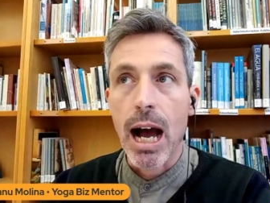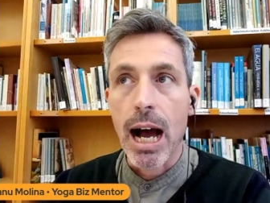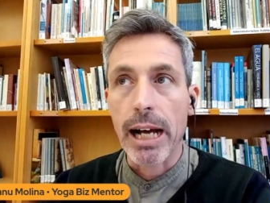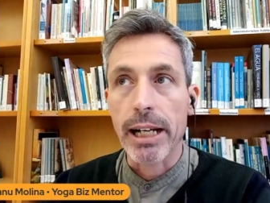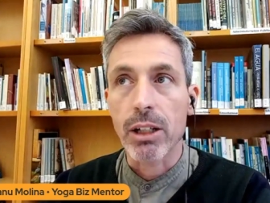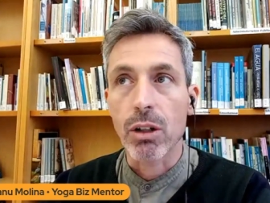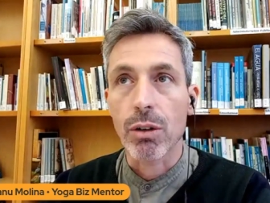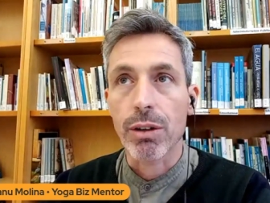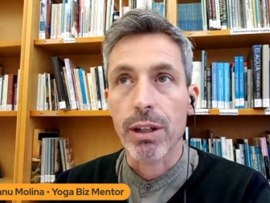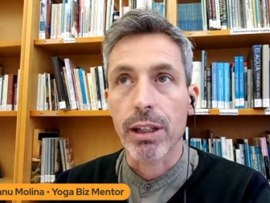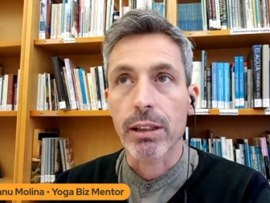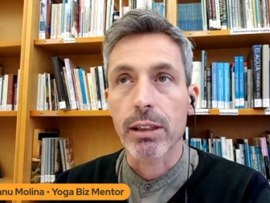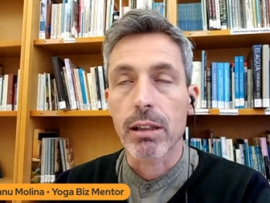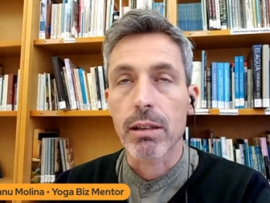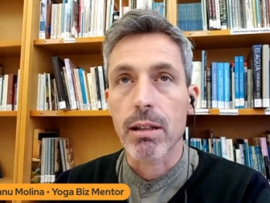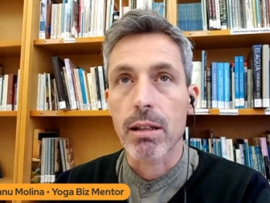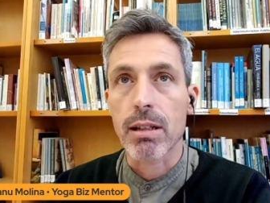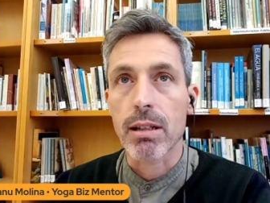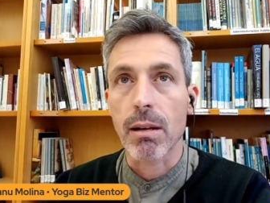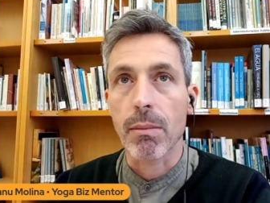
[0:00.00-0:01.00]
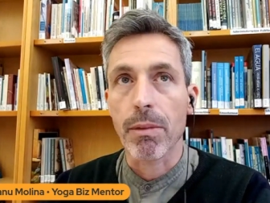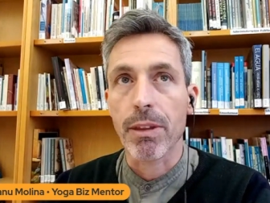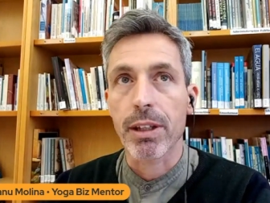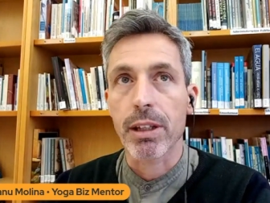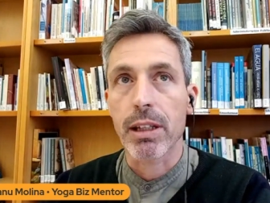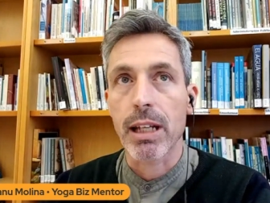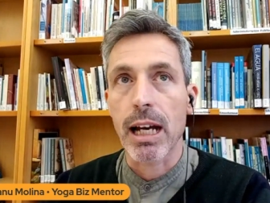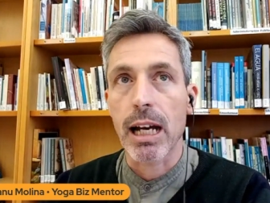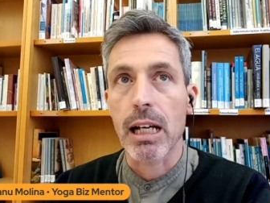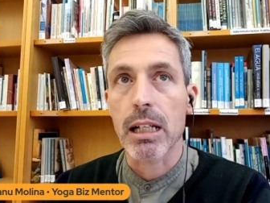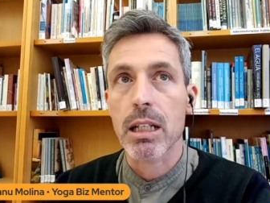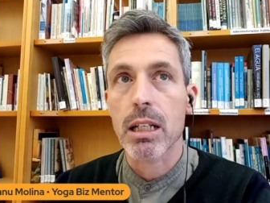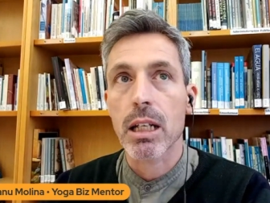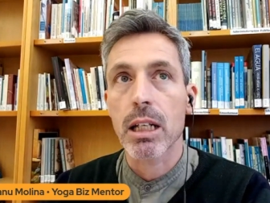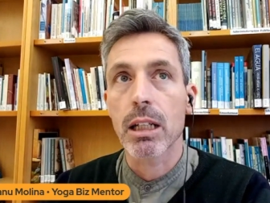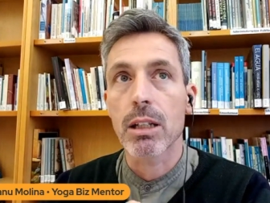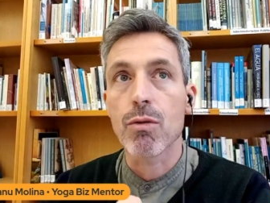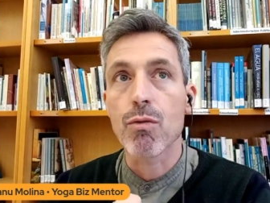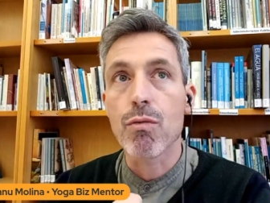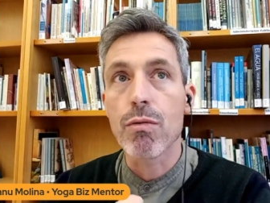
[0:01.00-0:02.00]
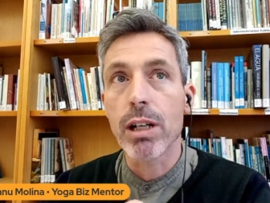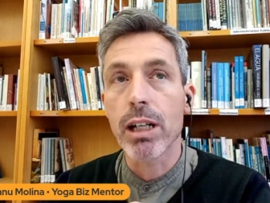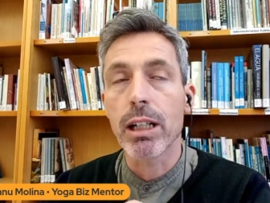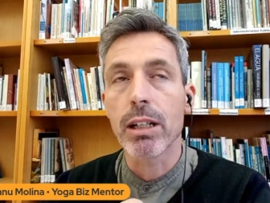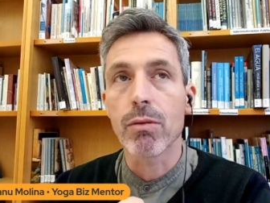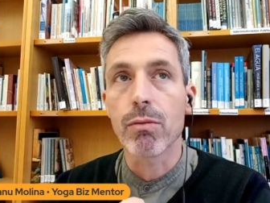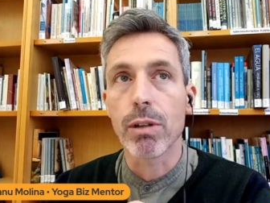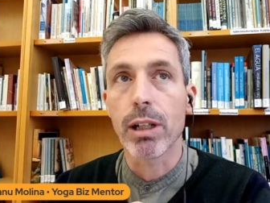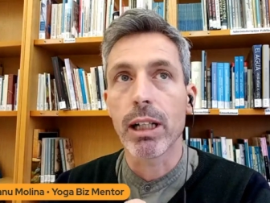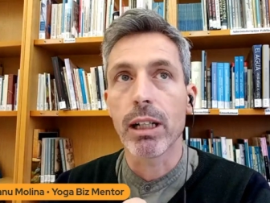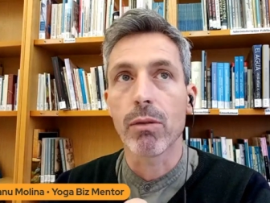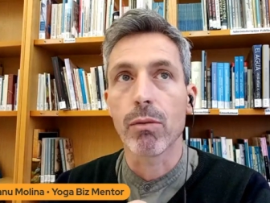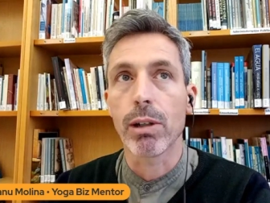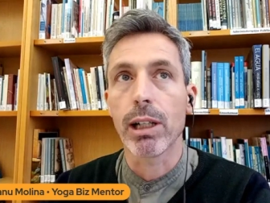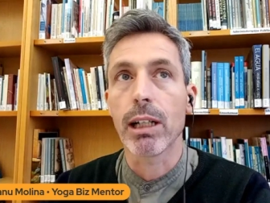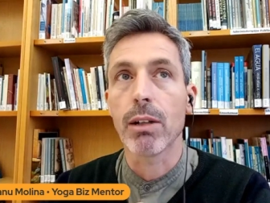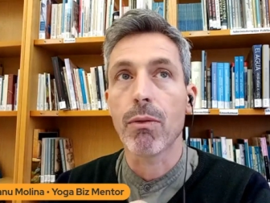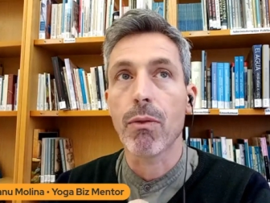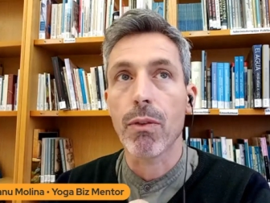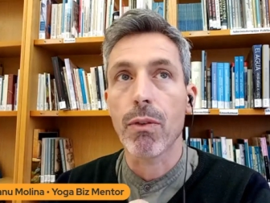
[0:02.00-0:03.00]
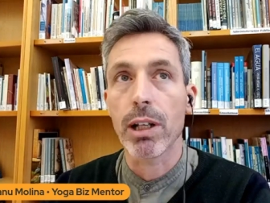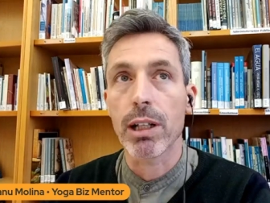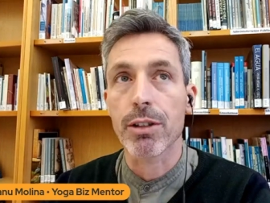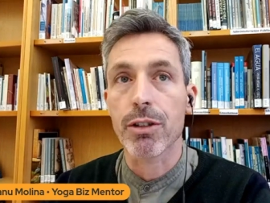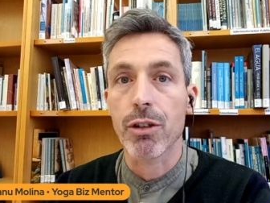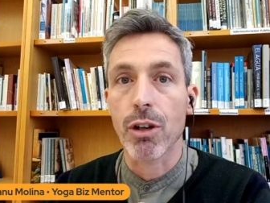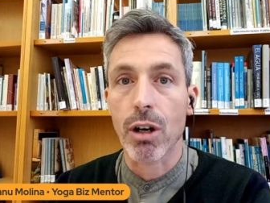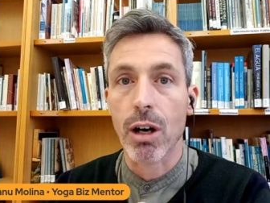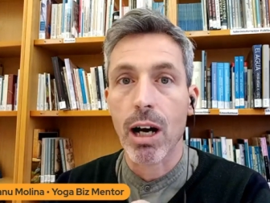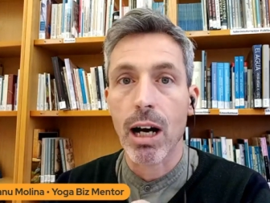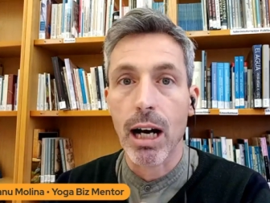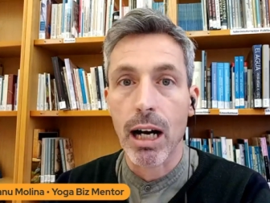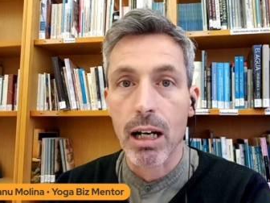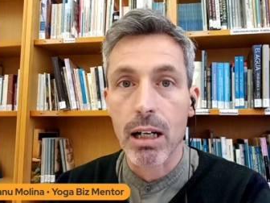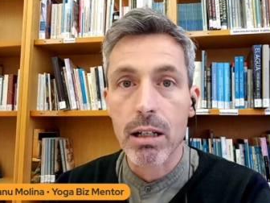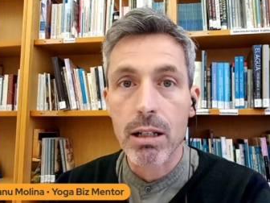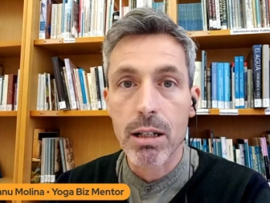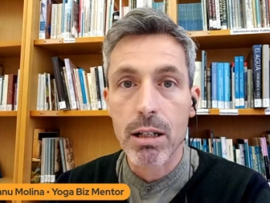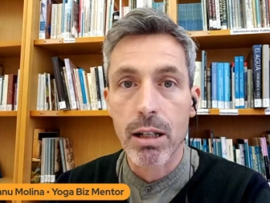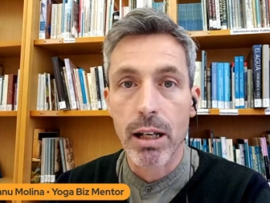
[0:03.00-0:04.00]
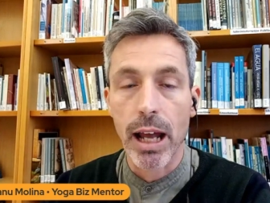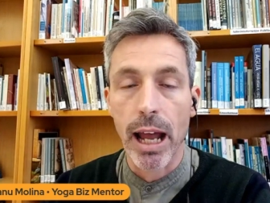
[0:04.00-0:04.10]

I know that this is something that it really, really, really fills your heart.